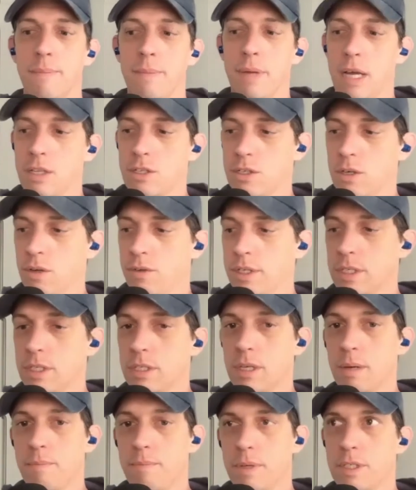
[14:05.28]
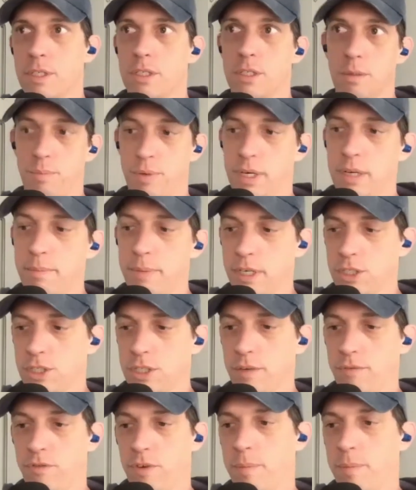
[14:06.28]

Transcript: And so this is a pretty big shift